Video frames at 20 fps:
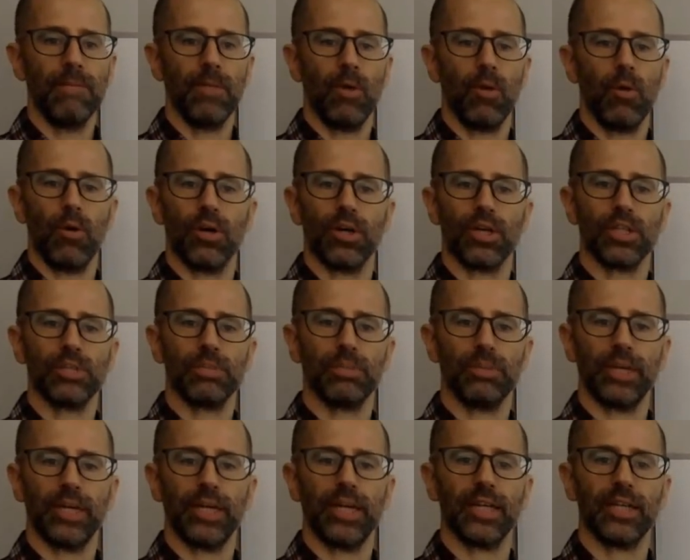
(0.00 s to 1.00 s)
or
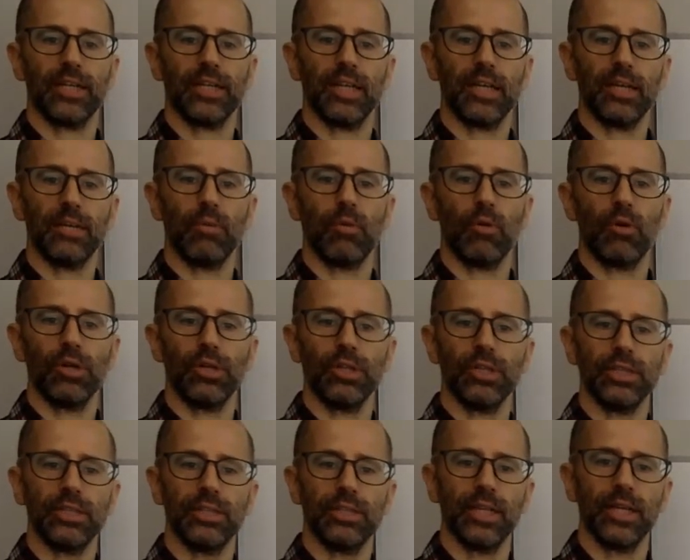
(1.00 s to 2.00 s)
explain in more
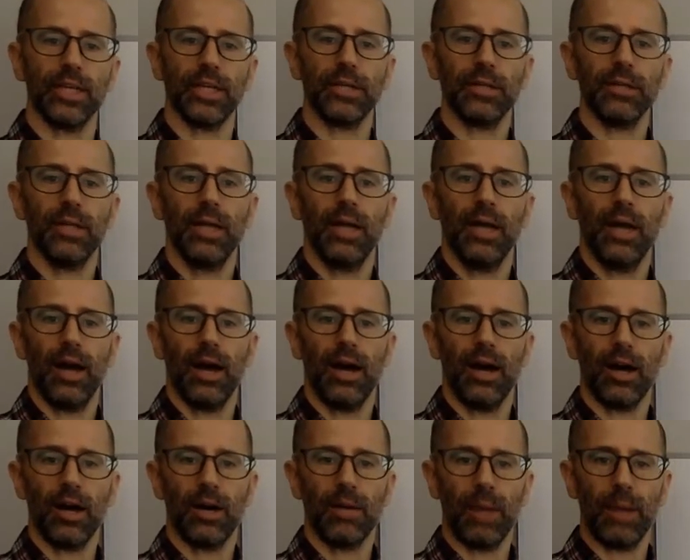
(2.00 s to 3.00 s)
detail.
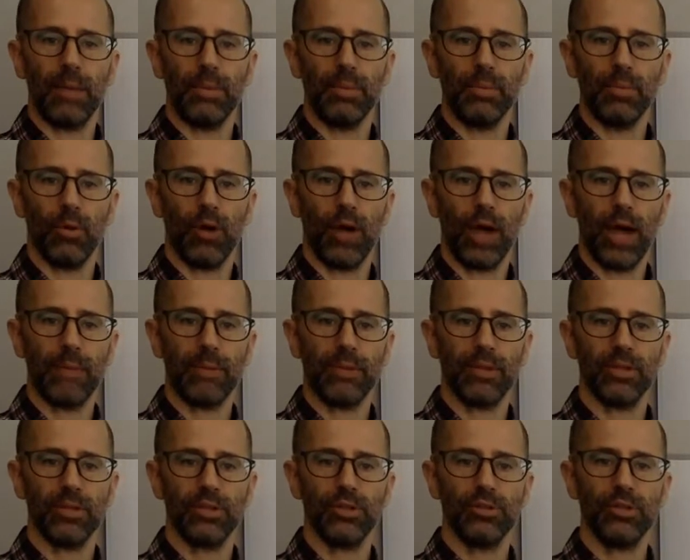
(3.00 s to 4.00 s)
I'd be more happy
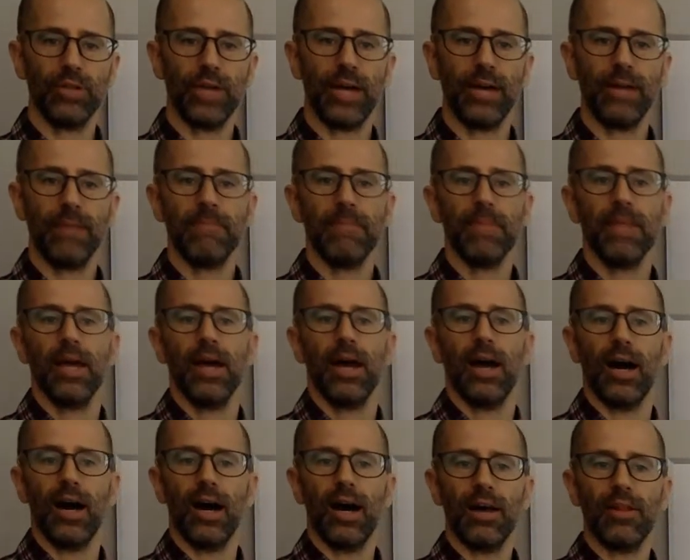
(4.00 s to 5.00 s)
than do
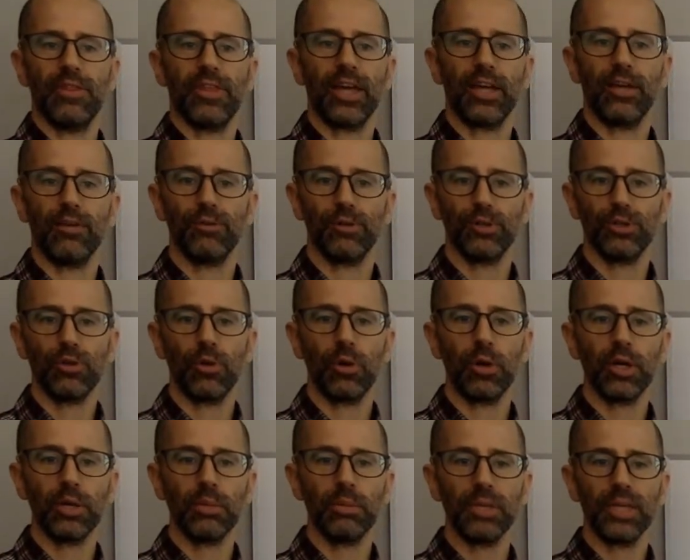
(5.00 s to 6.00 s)
that. Thank you for
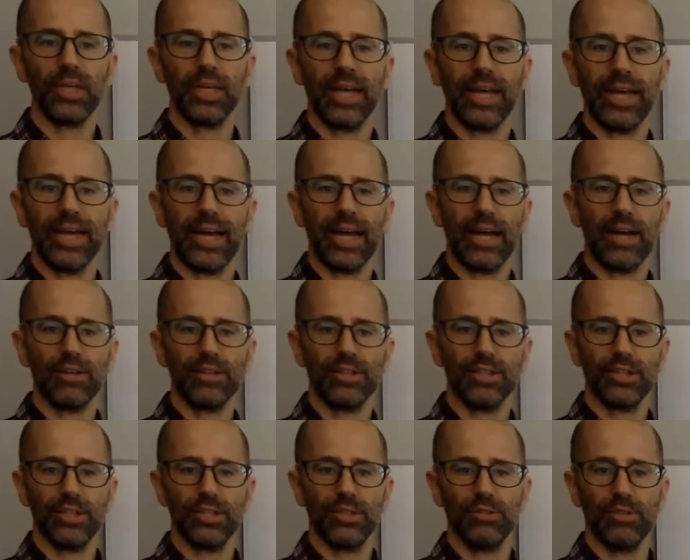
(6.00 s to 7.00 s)
joining me, and I'll
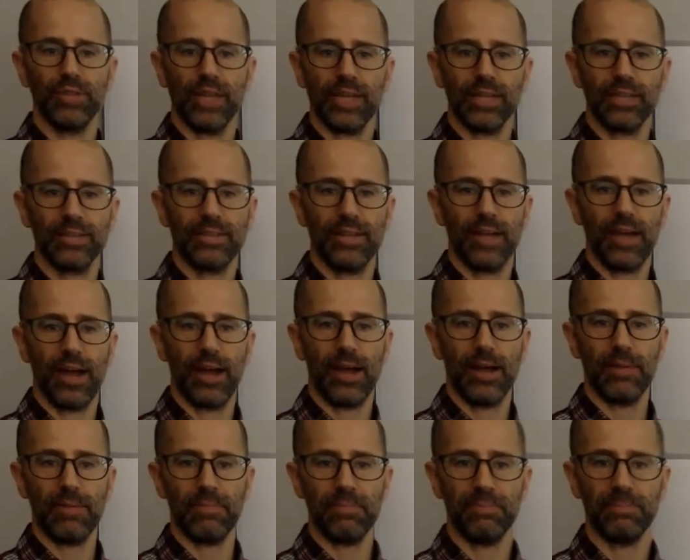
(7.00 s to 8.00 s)
see you next
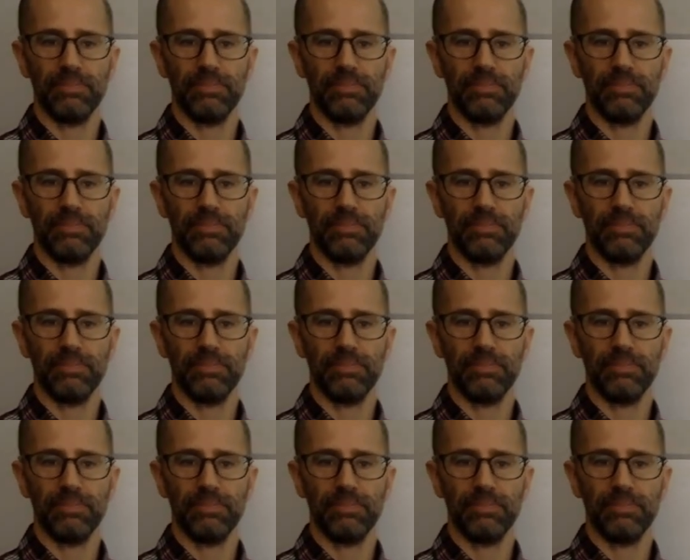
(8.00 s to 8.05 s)
time.